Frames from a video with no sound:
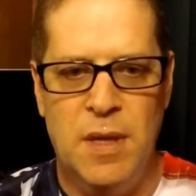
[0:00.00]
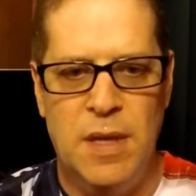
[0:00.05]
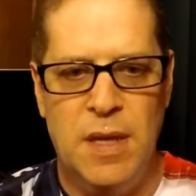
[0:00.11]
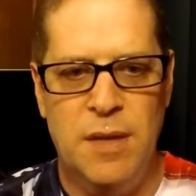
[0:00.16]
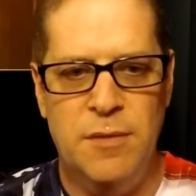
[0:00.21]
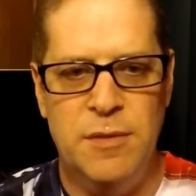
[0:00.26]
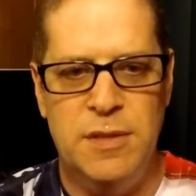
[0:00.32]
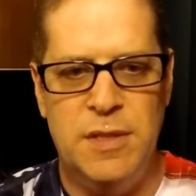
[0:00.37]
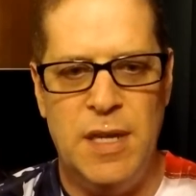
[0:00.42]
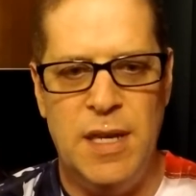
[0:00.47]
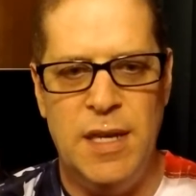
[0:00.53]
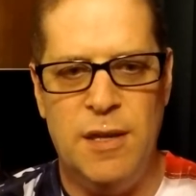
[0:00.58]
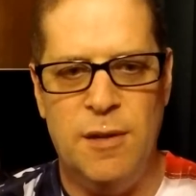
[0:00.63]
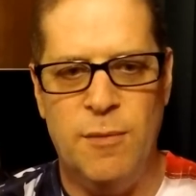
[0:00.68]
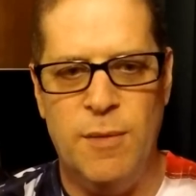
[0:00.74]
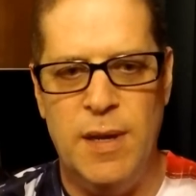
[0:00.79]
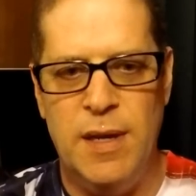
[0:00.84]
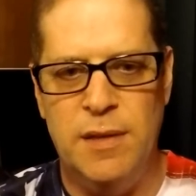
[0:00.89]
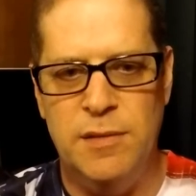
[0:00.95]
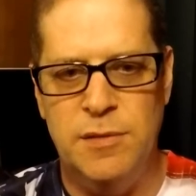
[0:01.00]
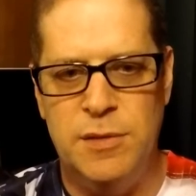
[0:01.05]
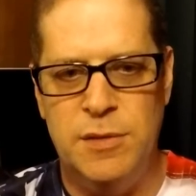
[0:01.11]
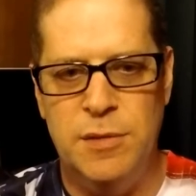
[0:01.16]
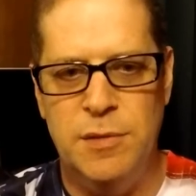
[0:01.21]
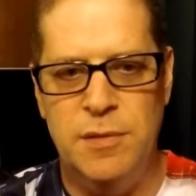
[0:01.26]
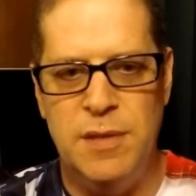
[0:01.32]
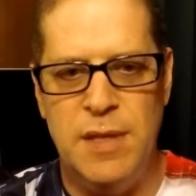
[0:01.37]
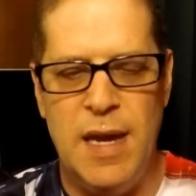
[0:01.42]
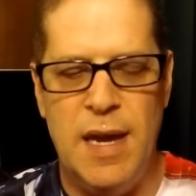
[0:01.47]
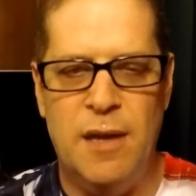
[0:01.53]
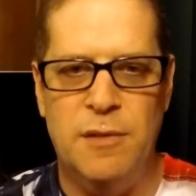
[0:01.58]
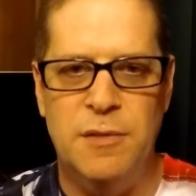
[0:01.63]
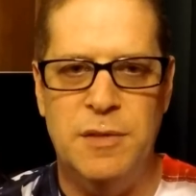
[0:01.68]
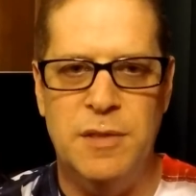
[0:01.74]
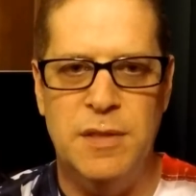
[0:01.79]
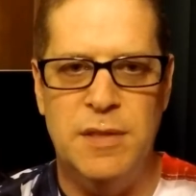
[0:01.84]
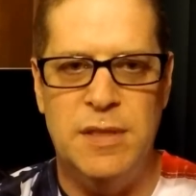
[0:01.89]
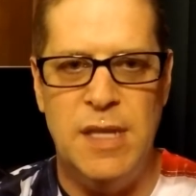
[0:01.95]
give or take around
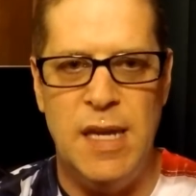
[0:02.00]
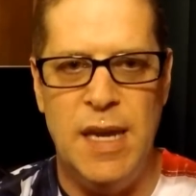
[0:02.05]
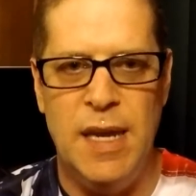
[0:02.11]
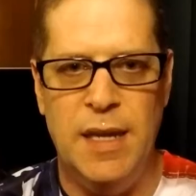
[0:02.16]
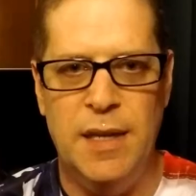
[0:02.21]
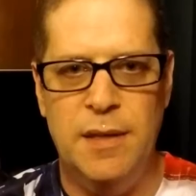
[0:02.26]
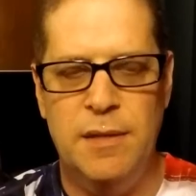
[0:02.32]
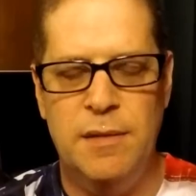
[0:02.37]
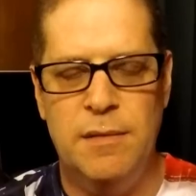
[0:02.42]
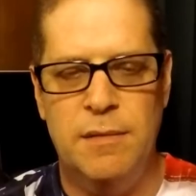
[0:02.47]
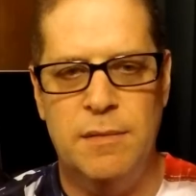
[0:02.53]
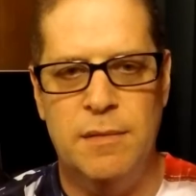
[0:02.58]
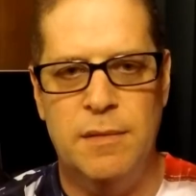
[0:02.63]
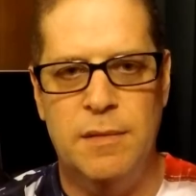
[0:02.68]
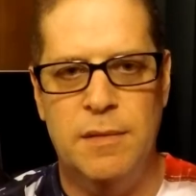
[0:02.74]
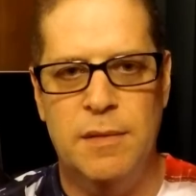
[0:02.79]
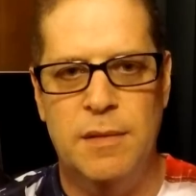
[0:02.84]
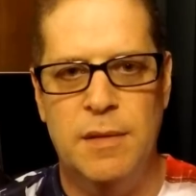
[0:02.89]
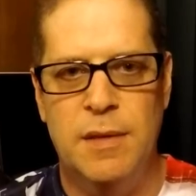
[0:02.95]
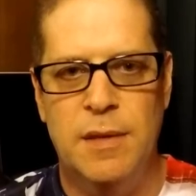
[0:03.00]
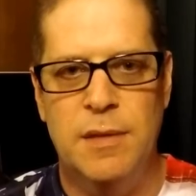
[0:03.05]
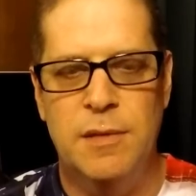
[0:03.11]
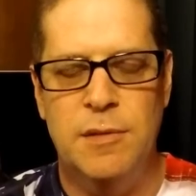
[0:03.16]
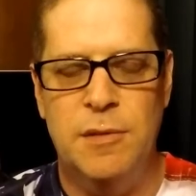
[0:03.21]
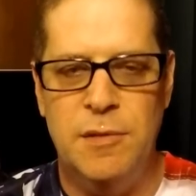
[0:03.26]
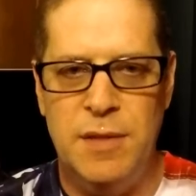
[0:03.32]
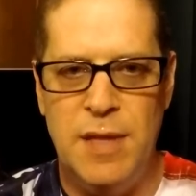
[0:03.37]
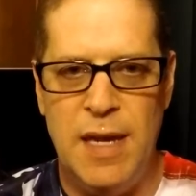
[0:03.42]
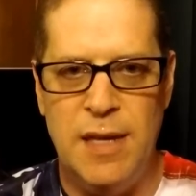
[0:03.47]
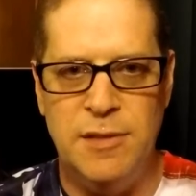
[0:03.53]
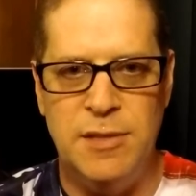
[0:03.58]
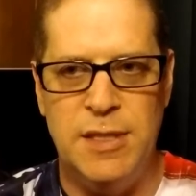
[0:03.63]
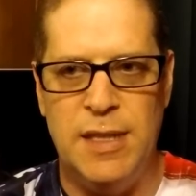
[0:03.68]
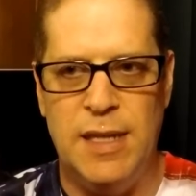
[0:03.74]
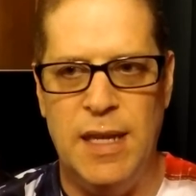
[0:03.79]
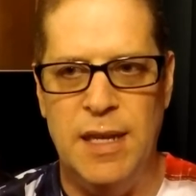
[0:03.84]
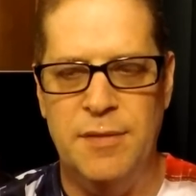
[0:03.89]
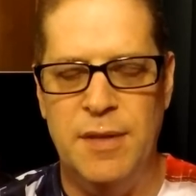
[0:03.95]
2010,
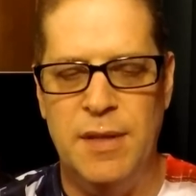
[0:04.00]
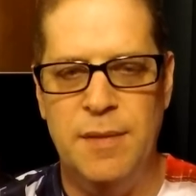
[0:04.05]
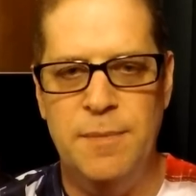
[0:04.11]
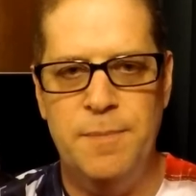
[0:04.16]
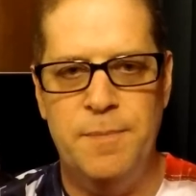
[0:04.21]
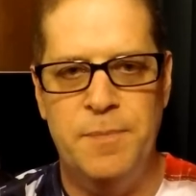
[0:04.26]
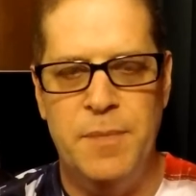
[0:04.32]
2011,